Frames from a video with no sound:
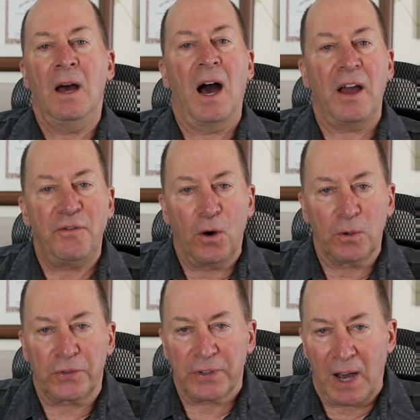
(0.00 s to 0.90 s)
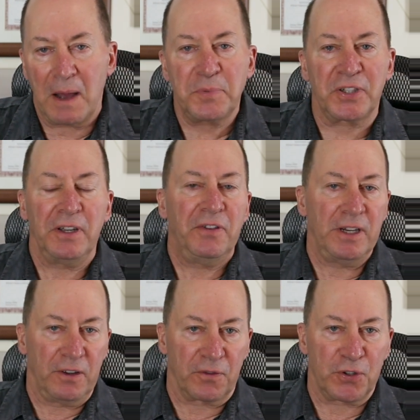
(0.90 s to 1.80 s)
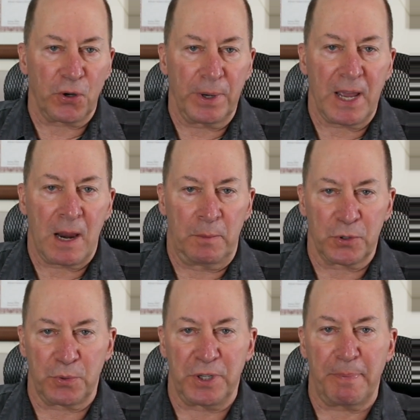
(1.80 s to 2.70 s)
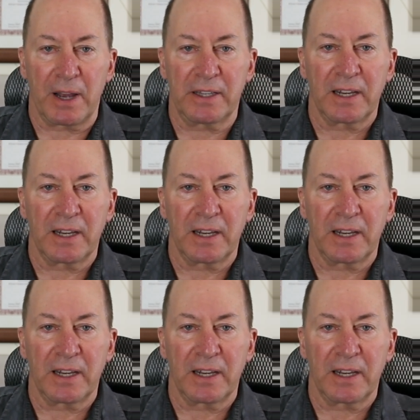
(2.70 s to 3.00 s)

Hi folks, I'm Steve Hindi for Showing Animals Respect and